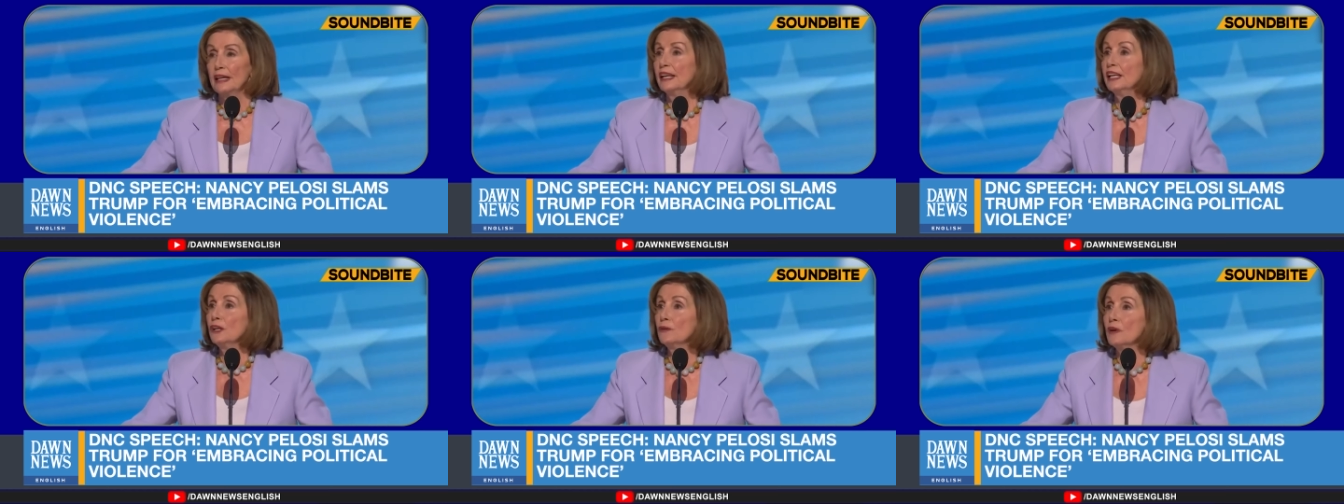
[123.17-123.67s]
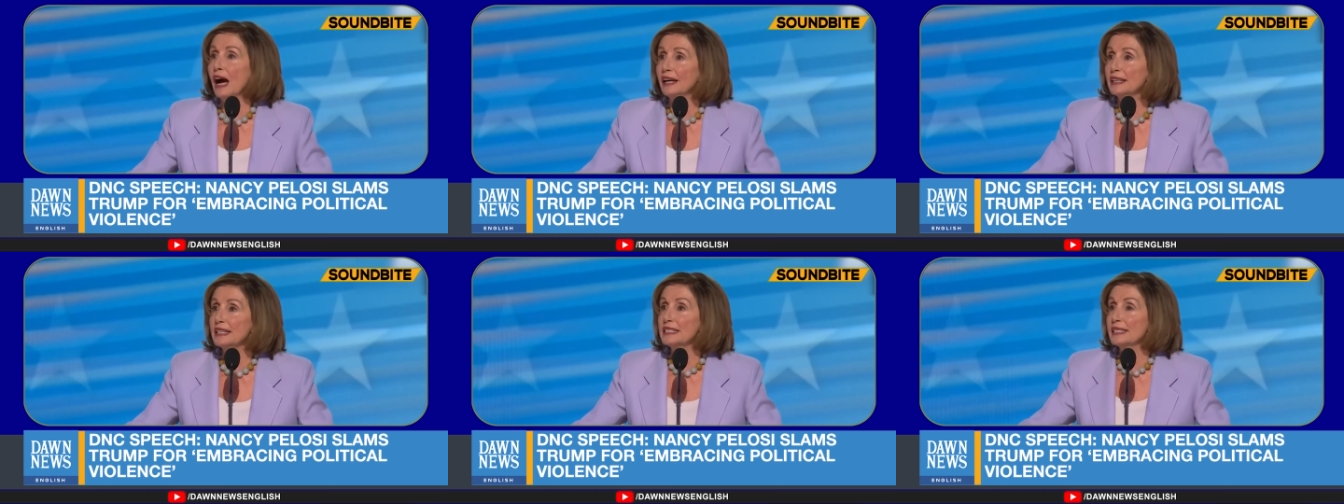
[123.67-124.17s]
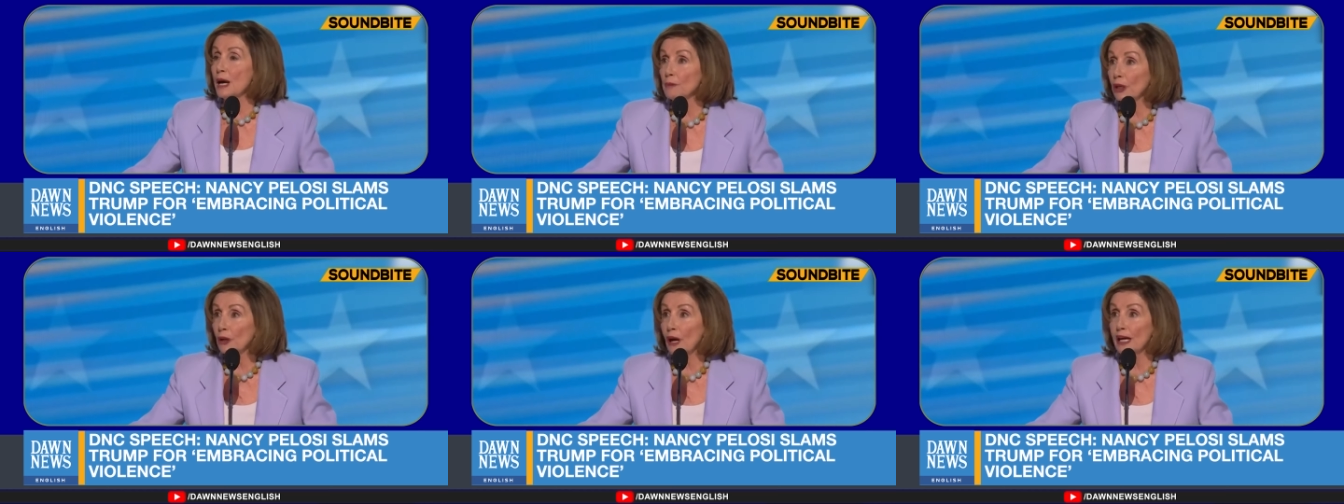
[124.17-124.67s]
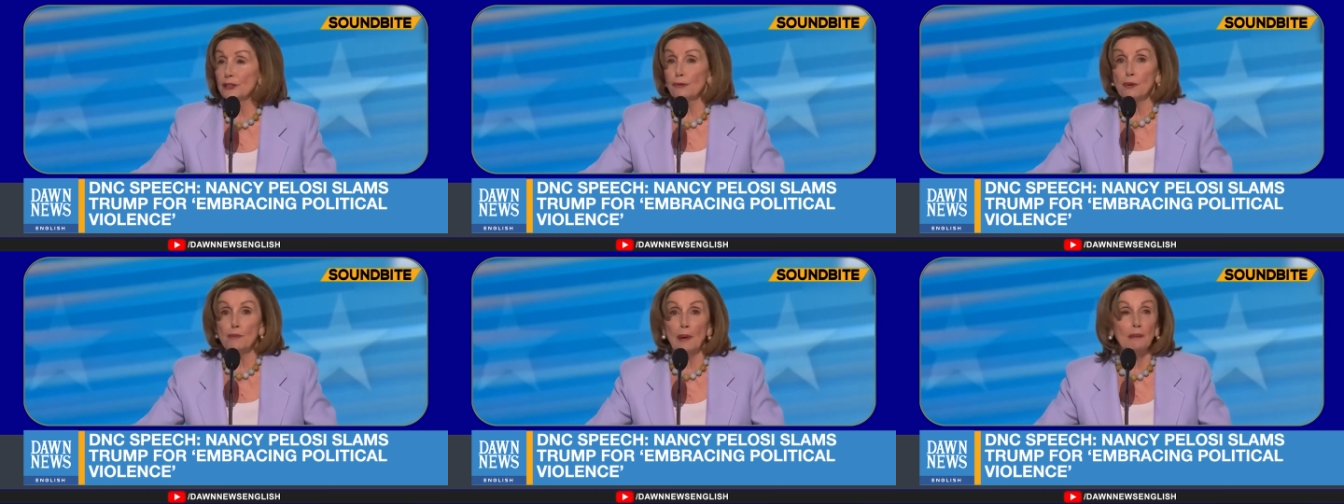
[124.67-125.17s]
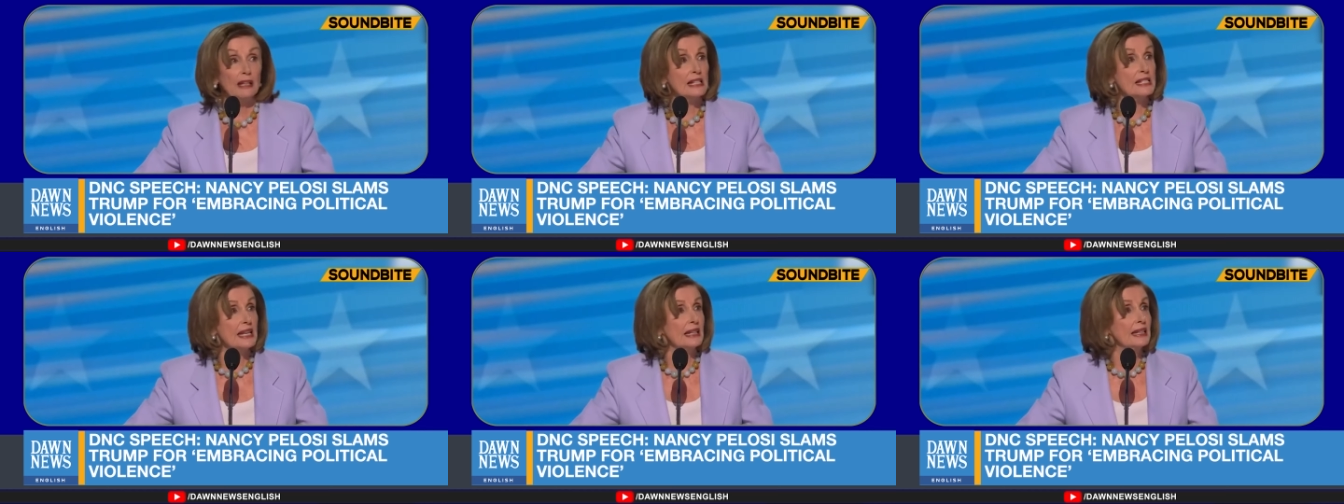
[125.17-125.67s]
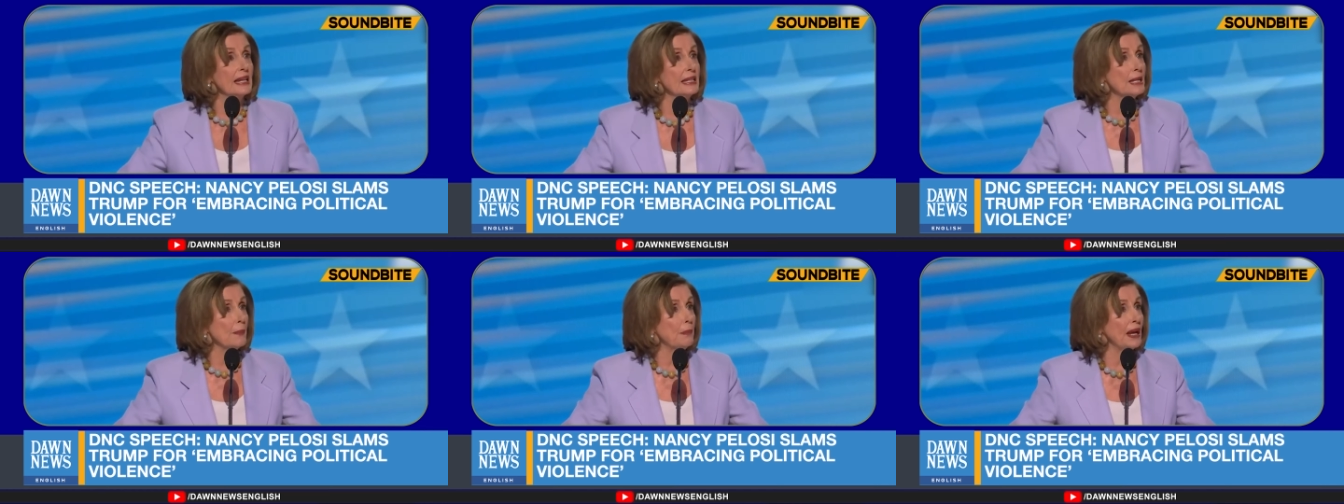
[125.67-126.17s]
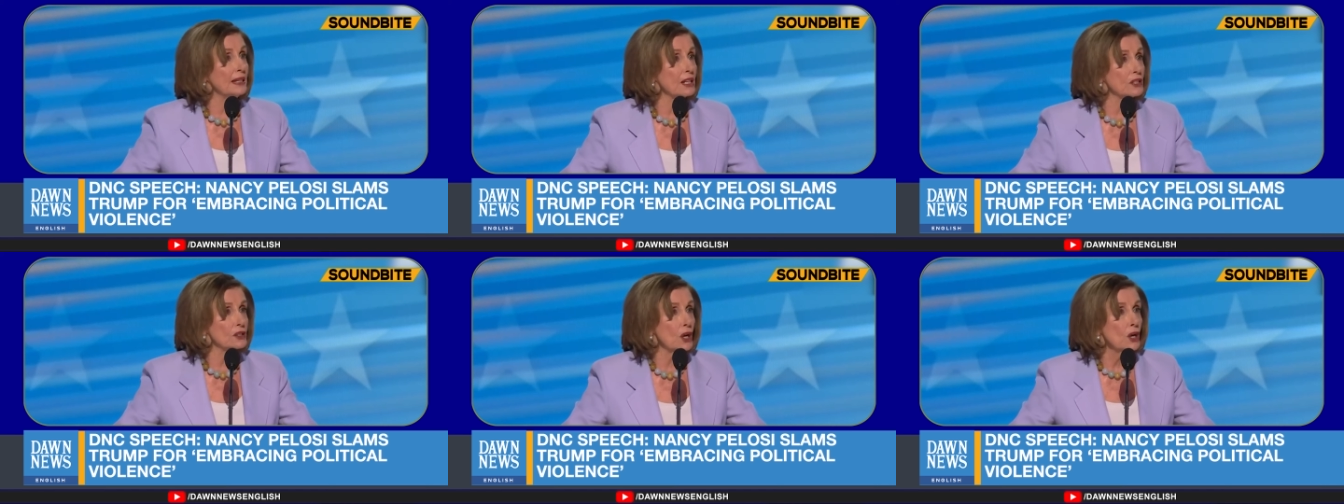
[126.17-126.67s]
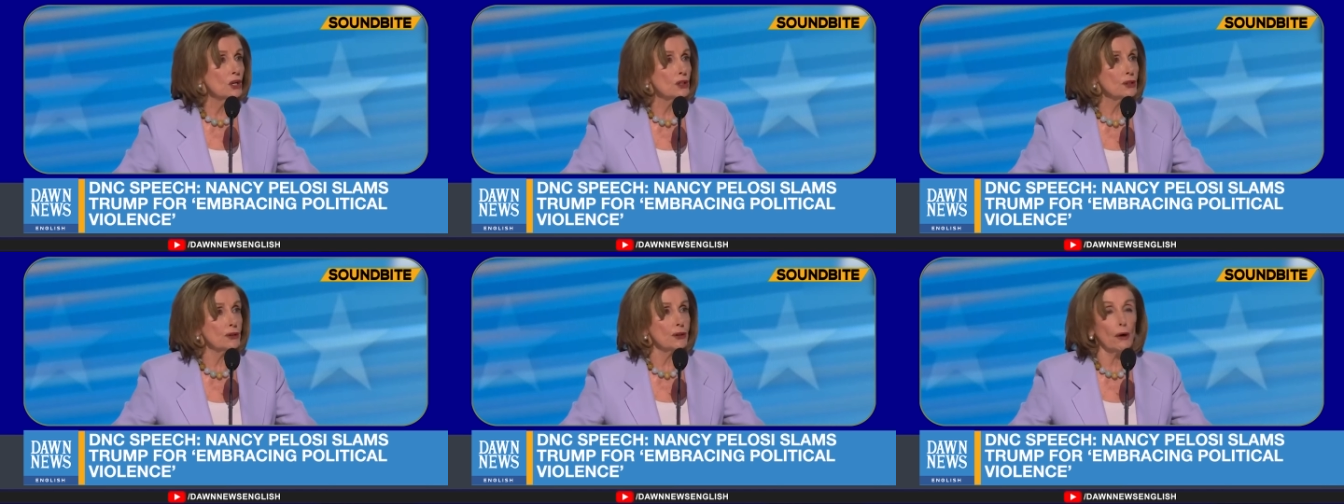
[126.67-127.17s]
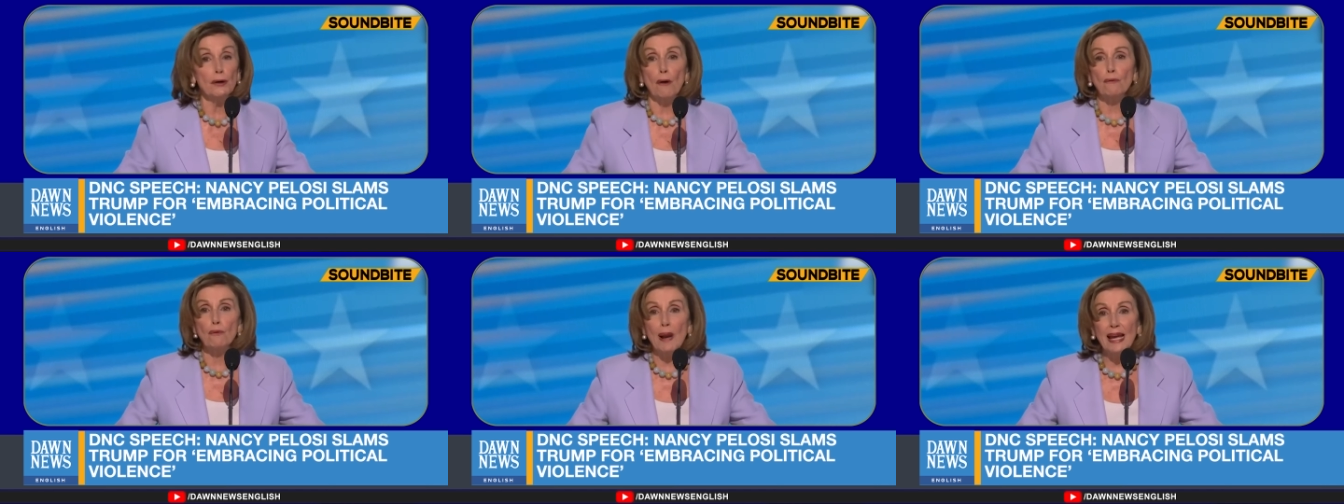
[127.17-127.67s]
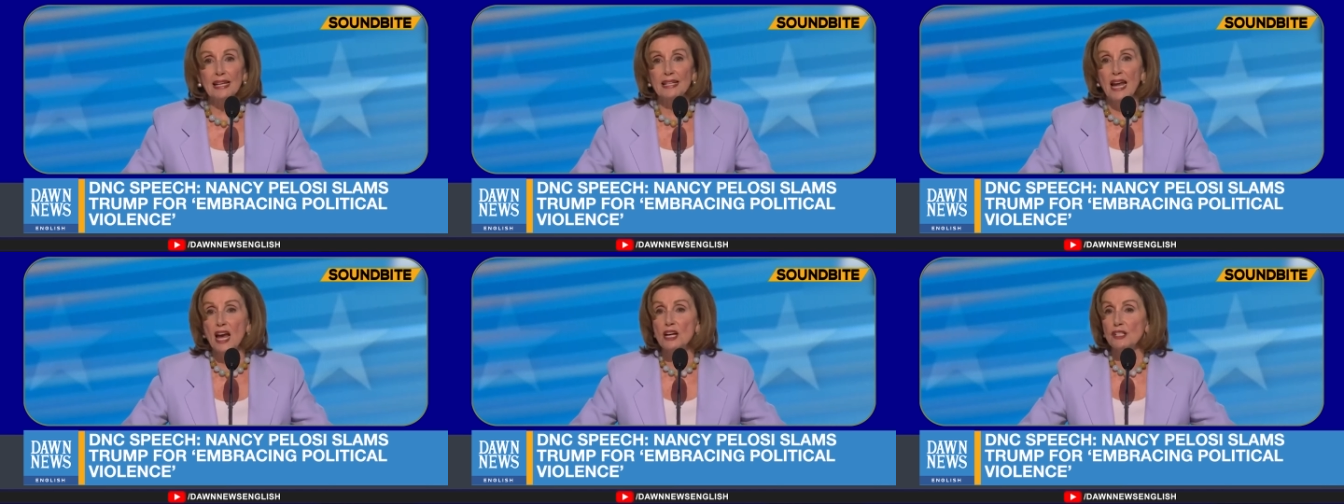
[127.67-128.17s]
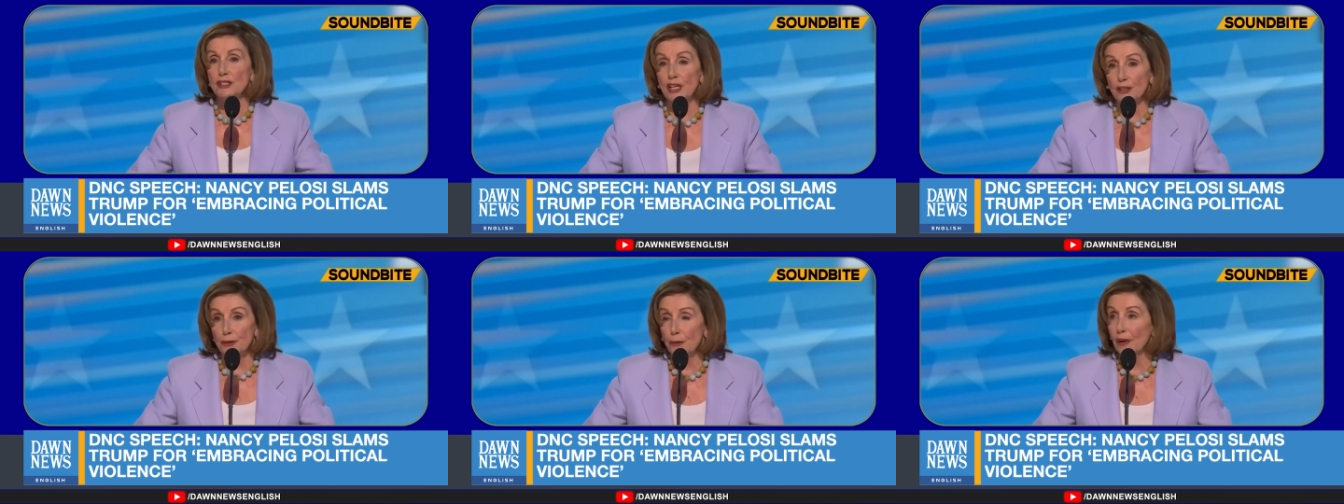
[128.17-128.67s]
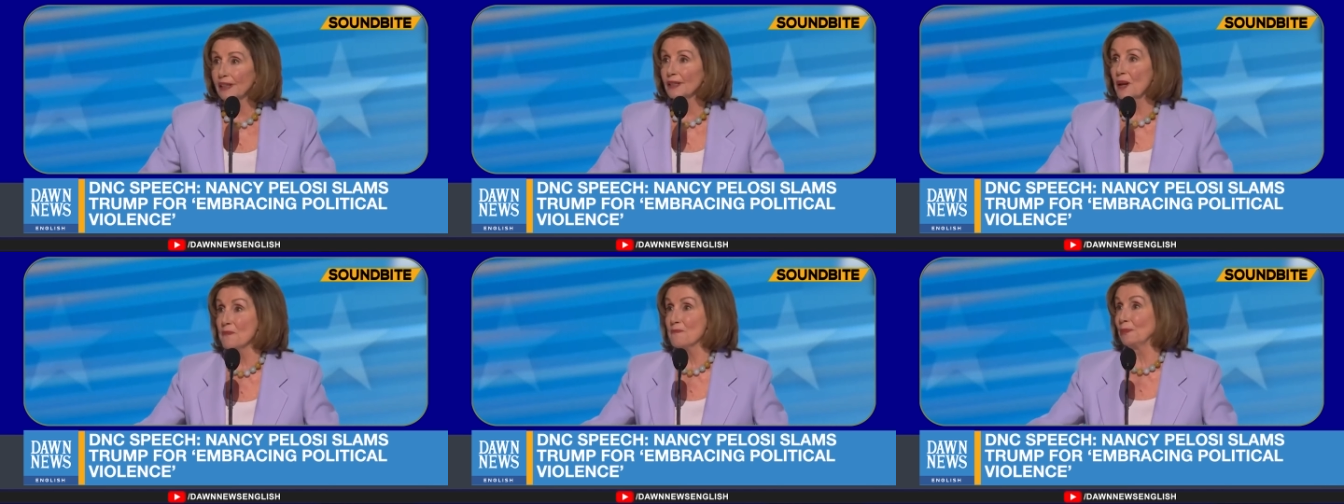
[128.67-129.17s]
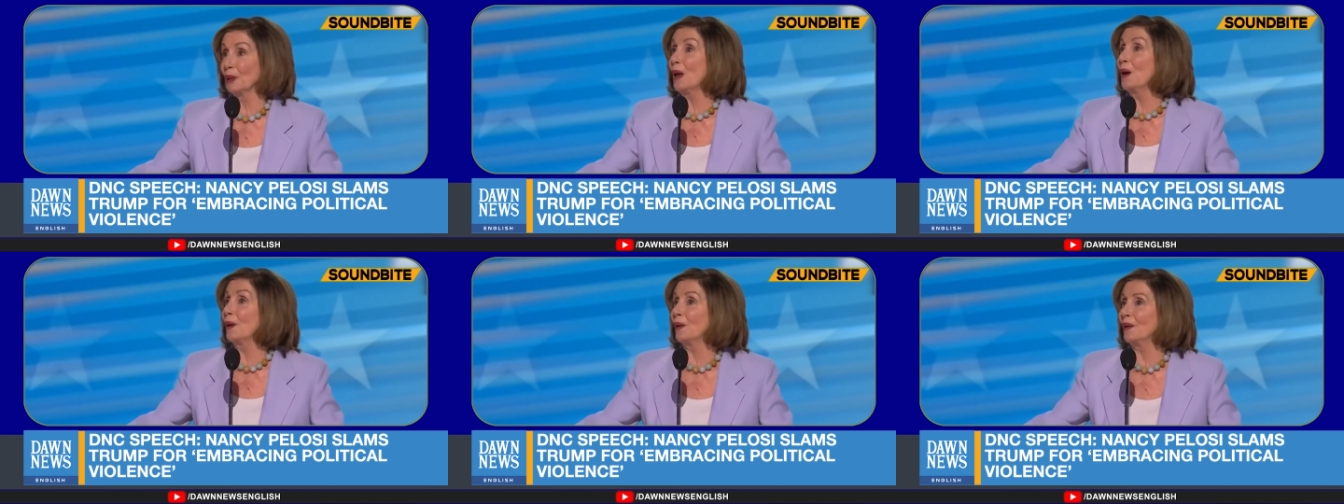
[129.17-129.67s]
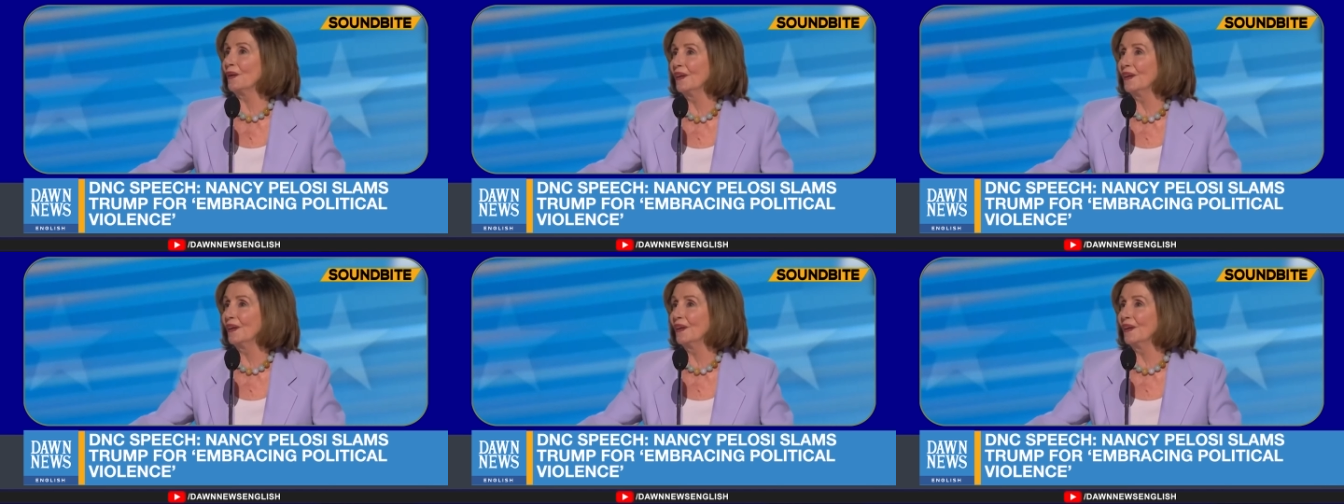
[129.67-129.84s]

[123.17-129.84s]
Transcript: He united Democrats, Republicans, and independents to turn a red district blue.